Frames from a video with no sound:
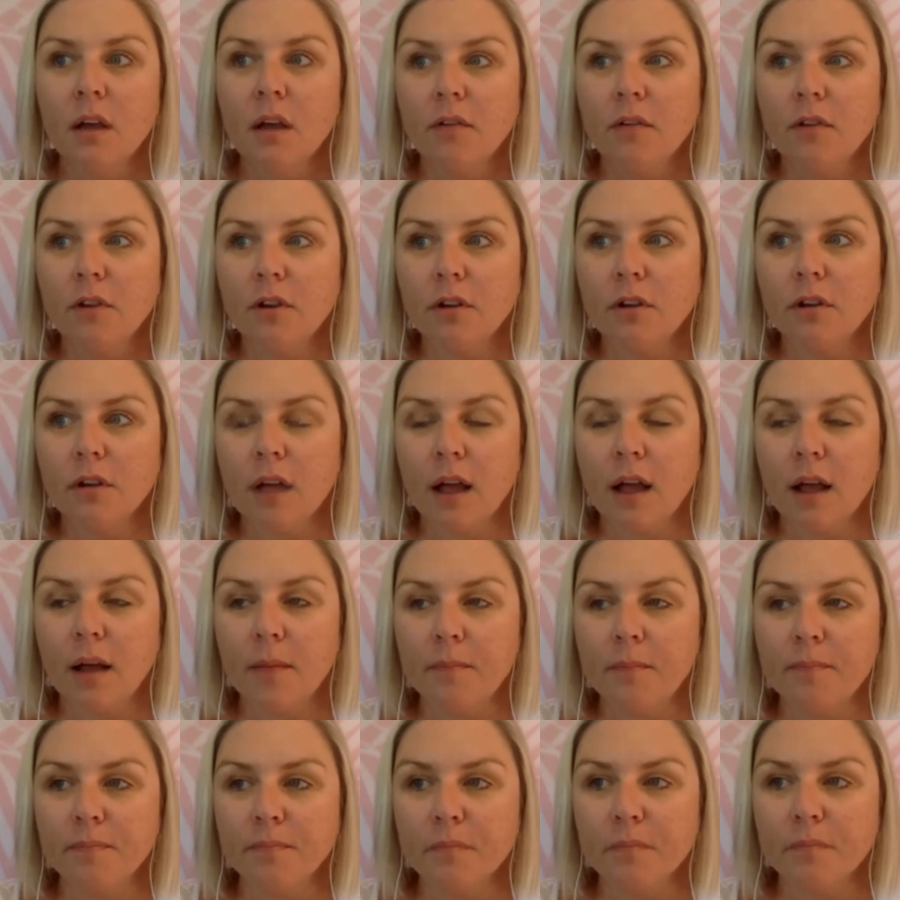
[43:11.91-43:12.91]
But
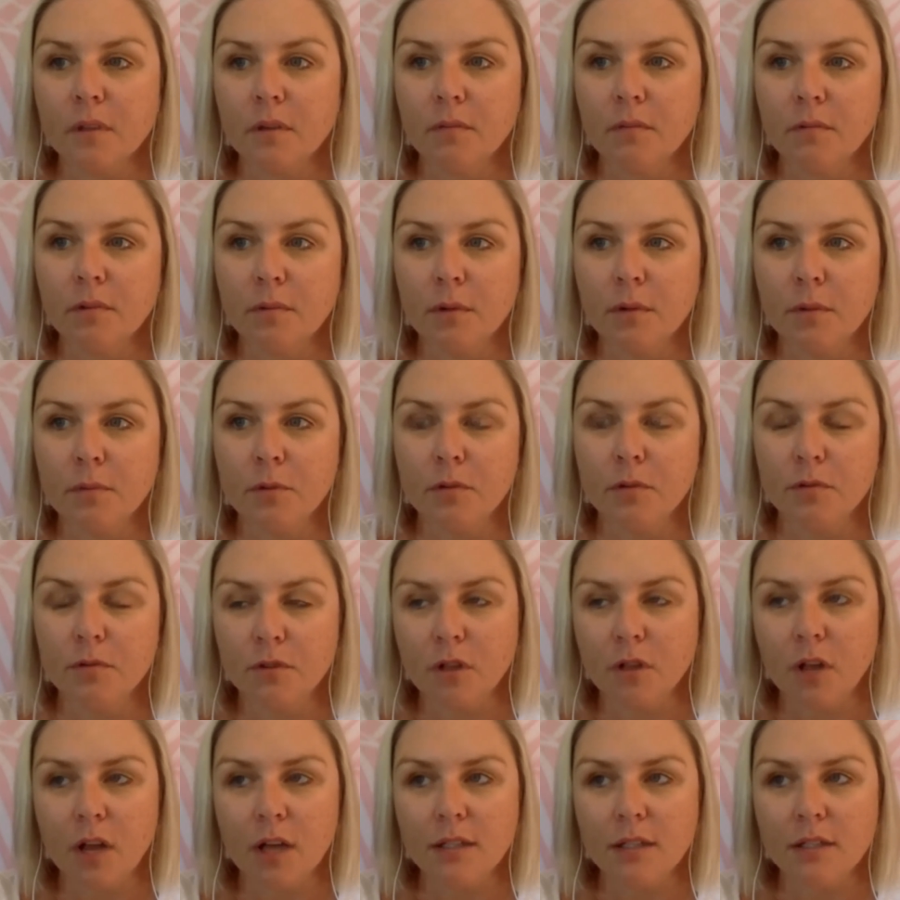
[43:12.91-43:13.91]
one of my beautiful
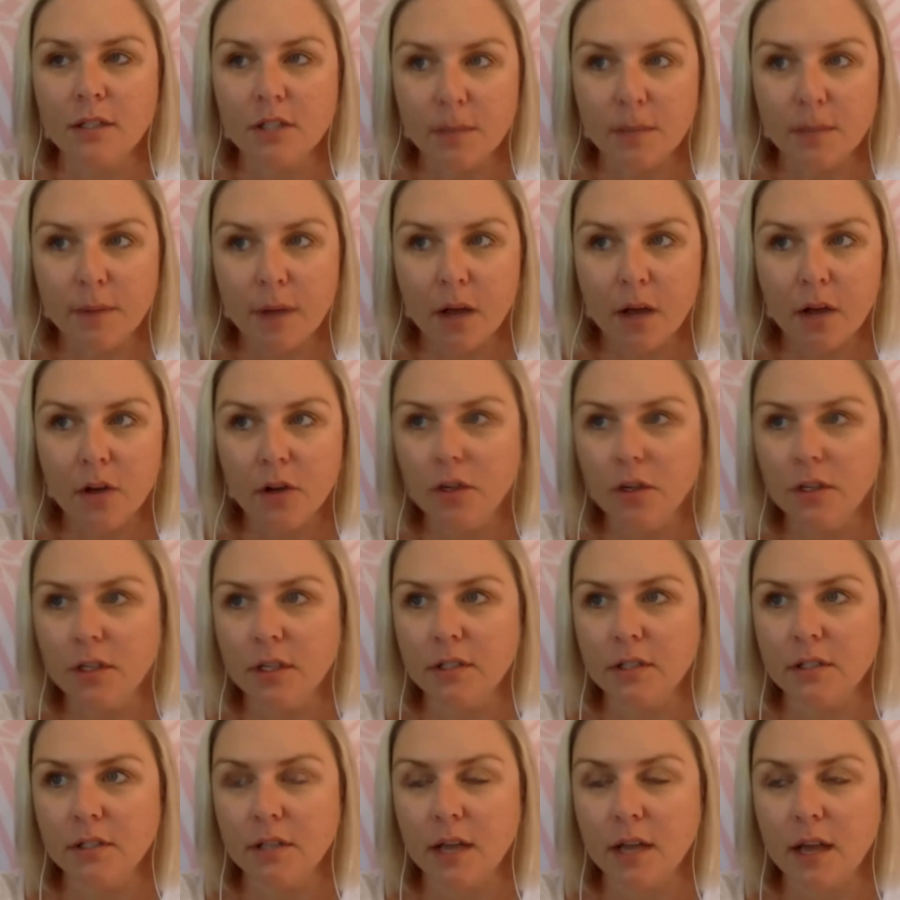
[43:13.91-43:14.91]
clients, Gemma, who
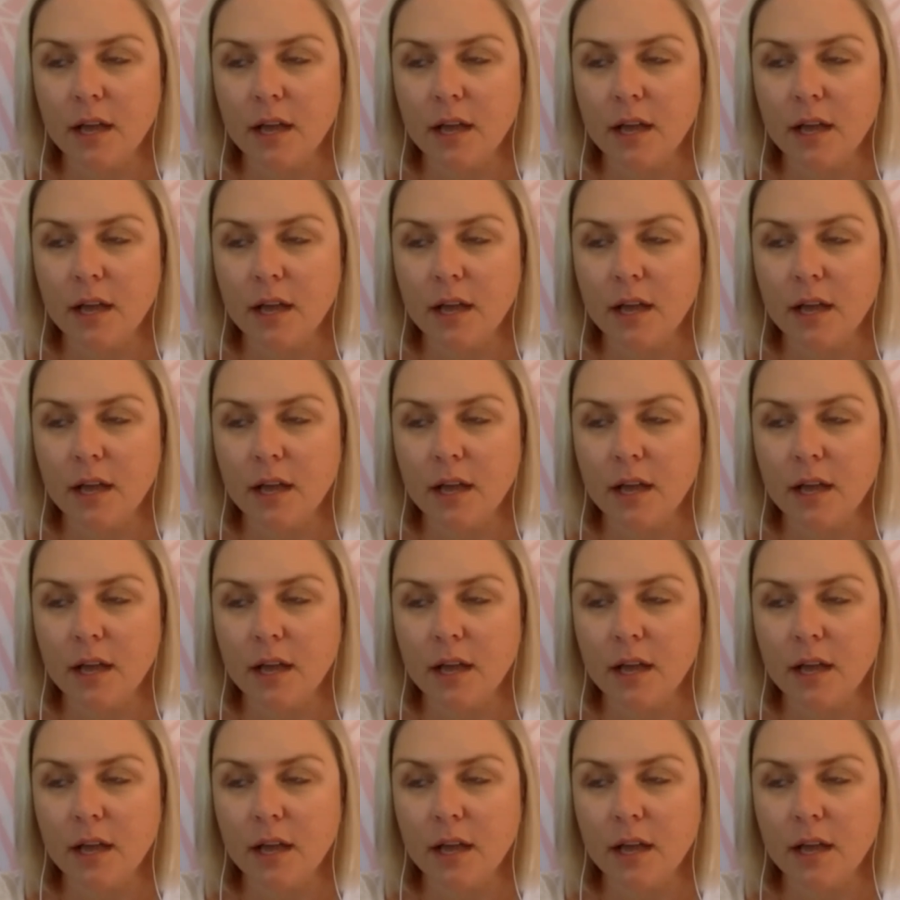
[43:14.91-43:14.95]
does